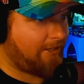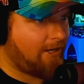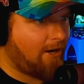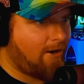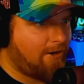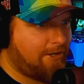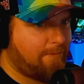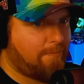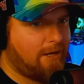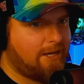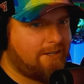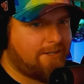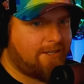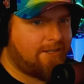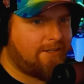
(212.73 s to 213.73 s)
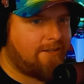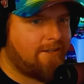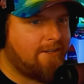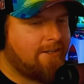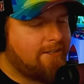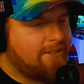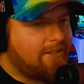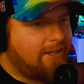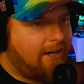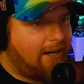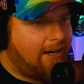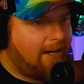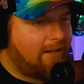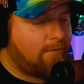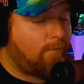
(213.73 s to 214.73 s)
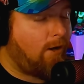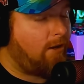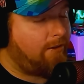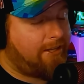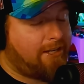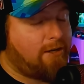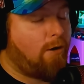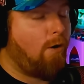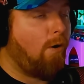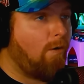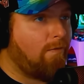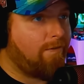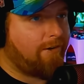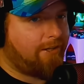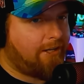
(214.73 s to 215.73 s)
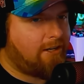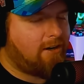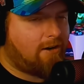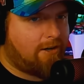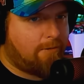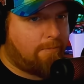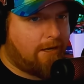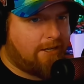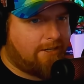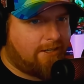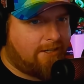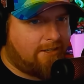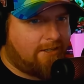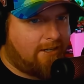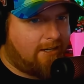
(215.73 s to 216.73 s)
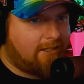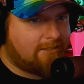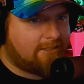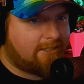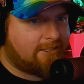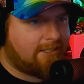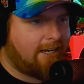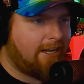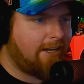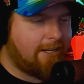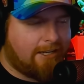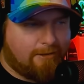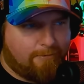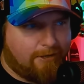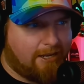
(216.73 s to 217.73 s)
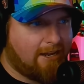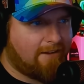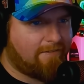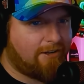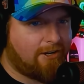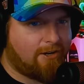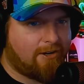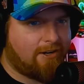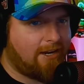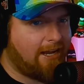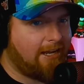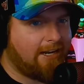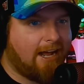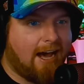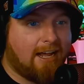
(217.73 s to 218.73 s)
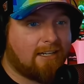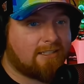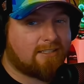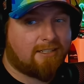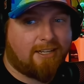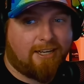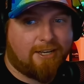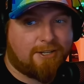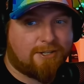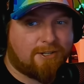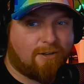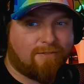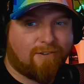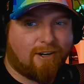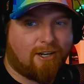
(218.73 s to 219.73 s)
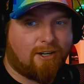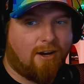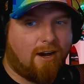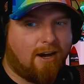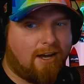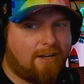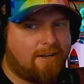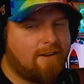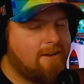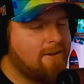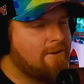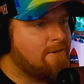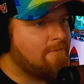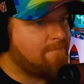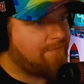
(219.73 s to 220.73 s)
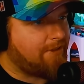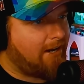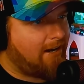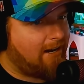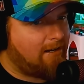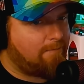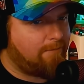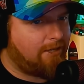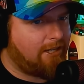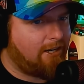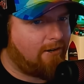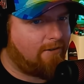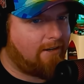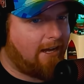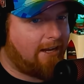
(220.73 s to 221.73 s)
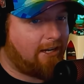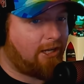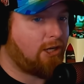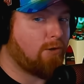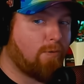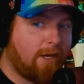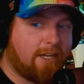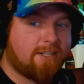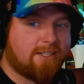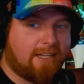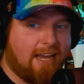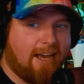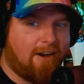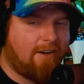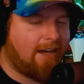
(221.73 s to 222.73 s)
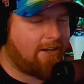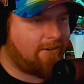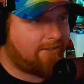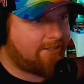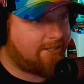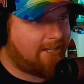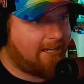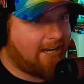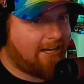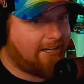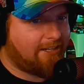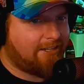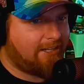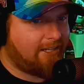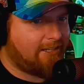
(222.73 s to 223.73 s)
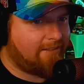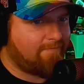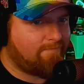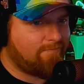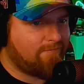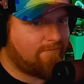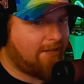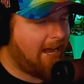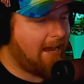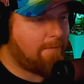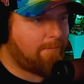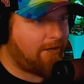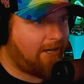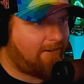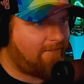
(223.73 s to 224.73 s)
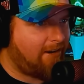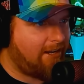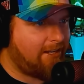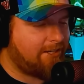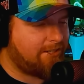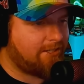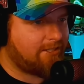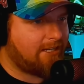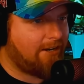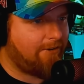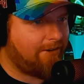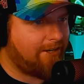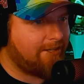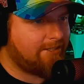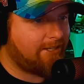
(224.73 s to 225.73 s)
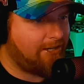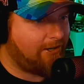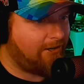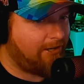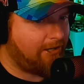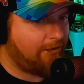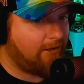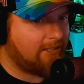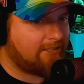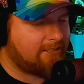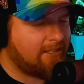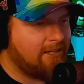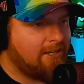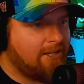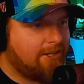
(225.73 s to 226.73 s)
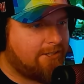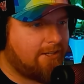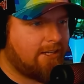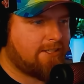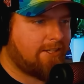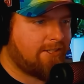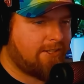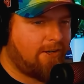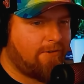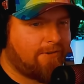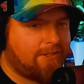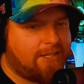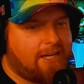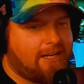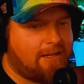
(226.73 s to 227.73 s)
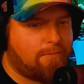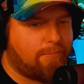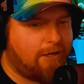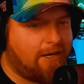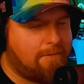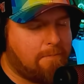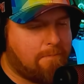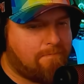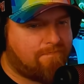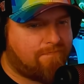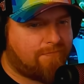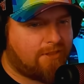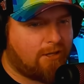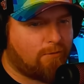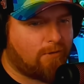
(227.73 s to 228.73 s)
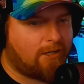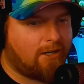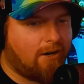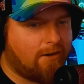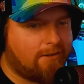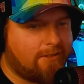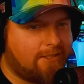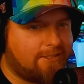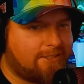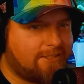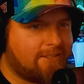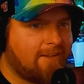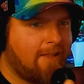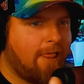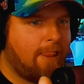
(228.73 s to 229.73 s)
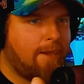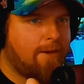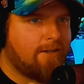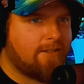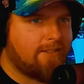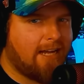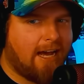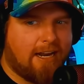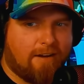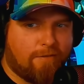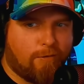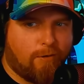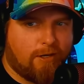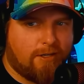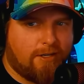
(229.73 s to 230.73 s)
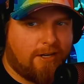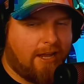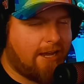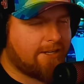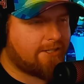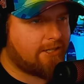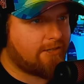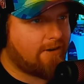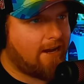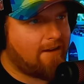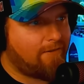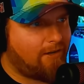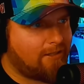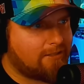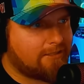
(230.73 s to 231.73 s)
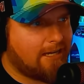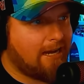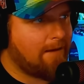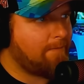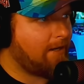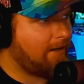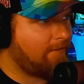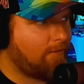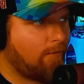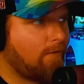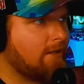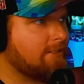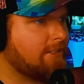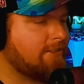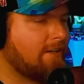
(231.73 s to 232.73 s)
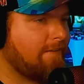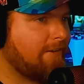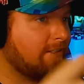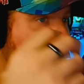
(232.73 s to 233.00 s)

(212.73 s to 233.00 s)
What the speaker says: car dependent, the overly car dependent society we have here. And honestly, it's so far gone. On a quick scale, I don't see anything happening, right? It's just how it is here in the U.S. So that's its own thing. But regardless, not everyone has to drive all the time. Not everyone wants to drive all the